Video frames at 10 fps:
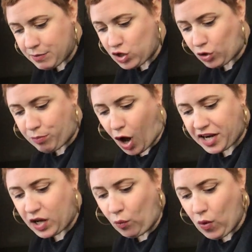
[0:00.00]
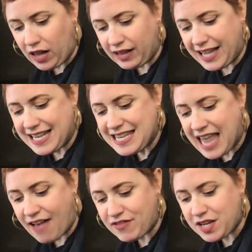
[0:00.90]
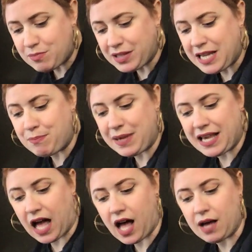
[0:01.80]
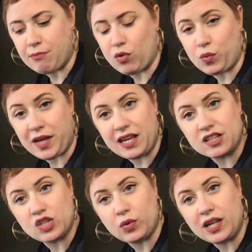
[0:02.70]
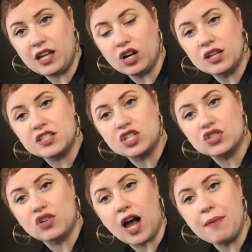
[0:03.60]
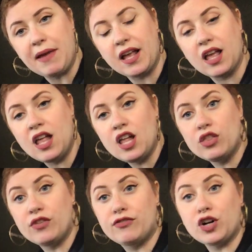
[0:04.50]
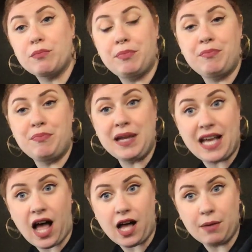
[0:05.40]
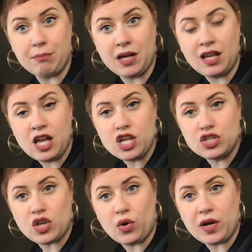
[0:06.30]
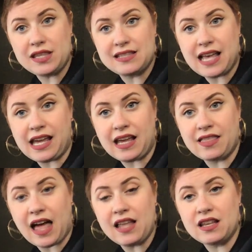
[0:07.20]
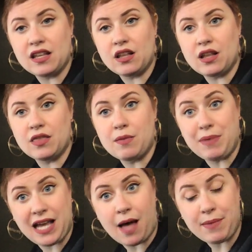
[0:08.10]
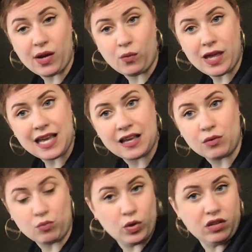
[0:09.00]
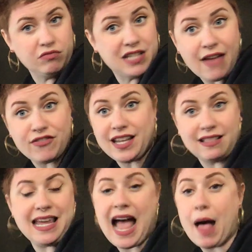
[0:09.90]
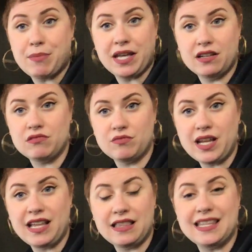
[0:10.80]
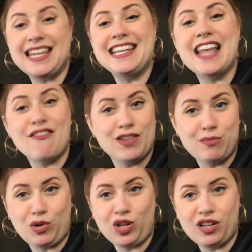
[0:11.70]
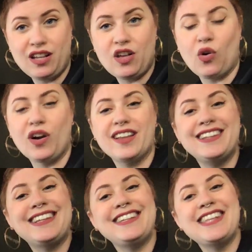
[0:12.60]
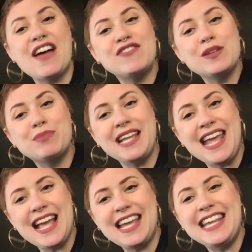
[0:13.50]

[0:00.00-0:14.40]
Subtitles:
your body will inevitably become weak. So here it's describing the verb become. So it's saying that the becoming weak will definitely happen. It's inevitable, or it'll inevitably